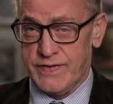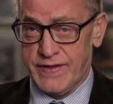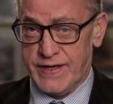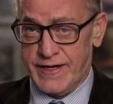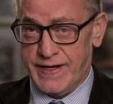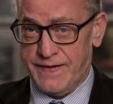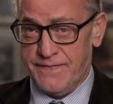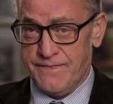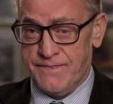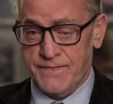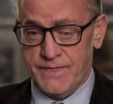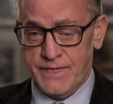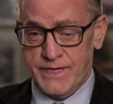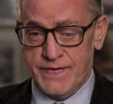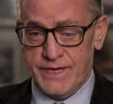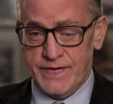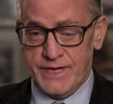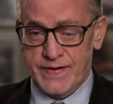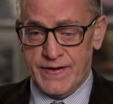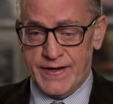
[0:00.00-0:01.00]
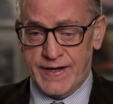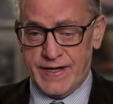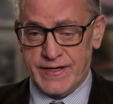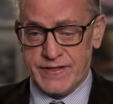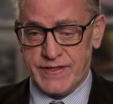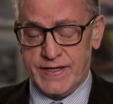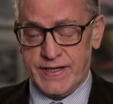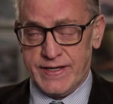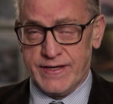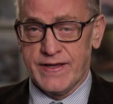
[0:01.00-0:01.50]
that, I
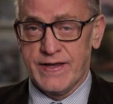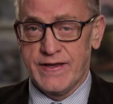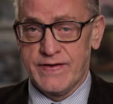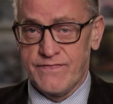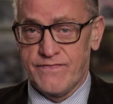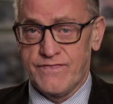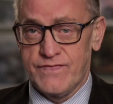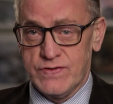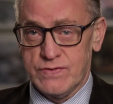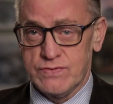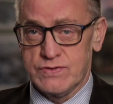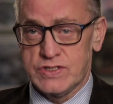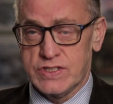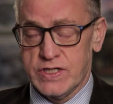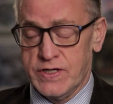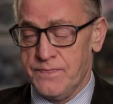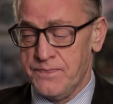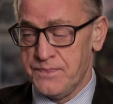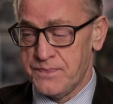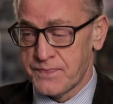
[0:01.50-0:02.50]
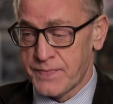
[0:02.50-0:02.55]
think, in future.